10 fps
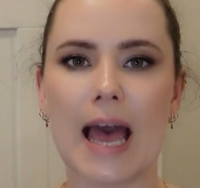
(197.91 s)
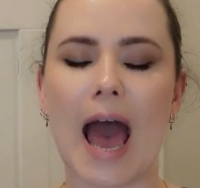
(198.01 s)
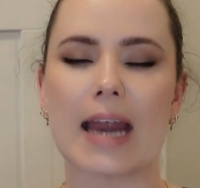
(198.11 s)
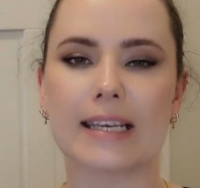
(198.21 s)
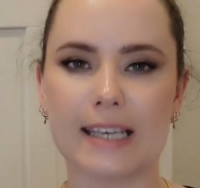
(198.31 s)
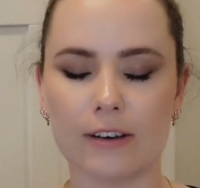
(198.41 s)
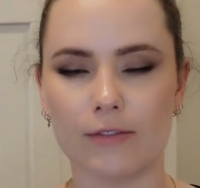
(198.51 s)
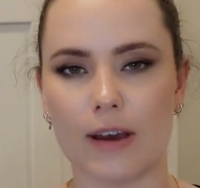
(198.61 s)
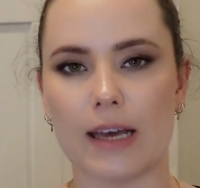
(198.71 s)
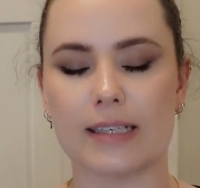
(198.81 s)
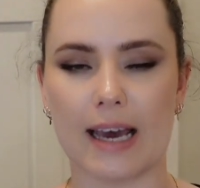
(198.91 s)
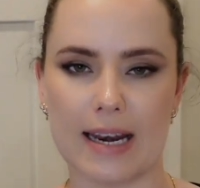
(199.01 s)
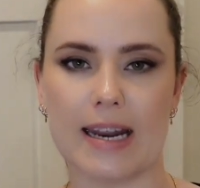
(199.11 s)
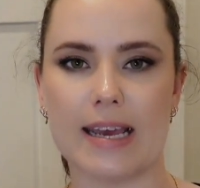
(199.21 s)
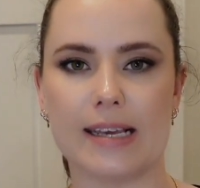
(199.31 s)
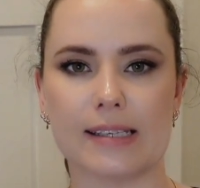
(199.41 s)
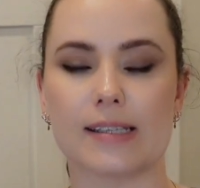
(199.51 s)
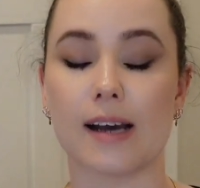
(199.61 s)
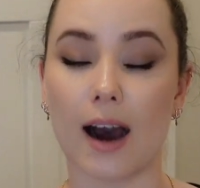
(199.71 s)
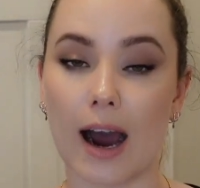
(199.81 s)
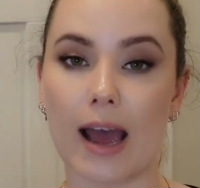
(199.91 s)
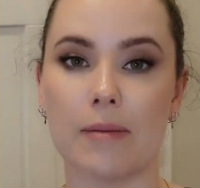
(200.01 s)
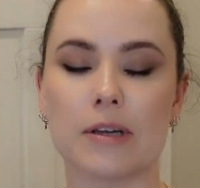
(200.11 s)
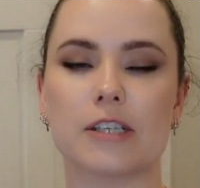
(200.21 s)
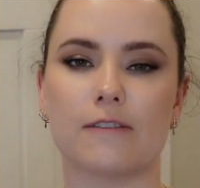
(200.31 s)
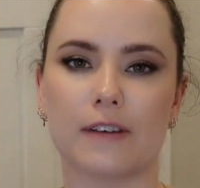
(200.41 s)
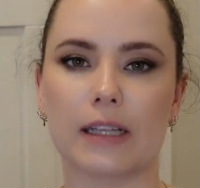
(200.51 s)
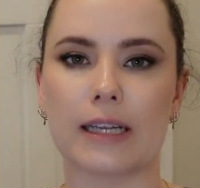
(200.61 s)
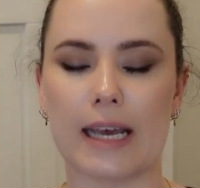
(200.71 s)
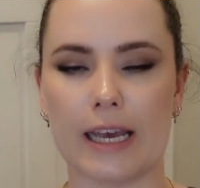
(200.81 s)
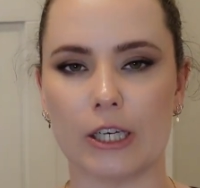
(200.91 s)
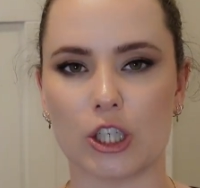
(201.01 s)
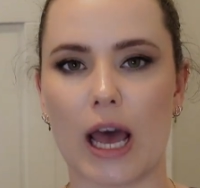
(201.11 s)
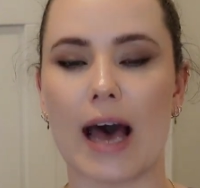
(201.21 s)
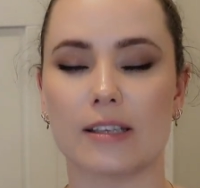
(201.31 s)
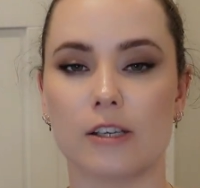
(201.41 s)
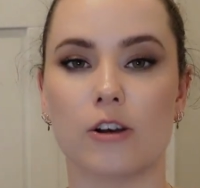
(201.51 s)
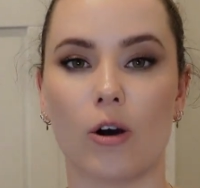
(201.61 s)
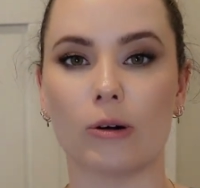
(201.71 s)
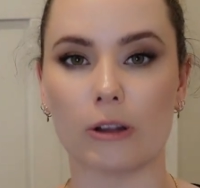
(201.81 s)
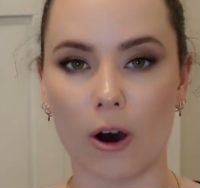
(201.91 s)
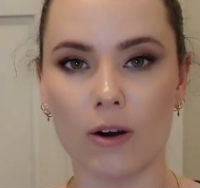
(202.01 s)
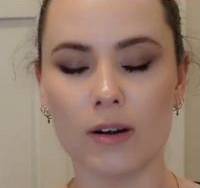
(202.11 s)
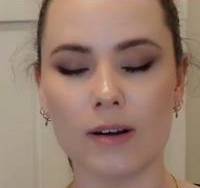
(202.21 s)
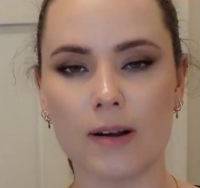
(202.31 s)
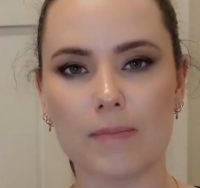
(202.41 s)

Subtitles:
and give attendees time to fill in each as you go along.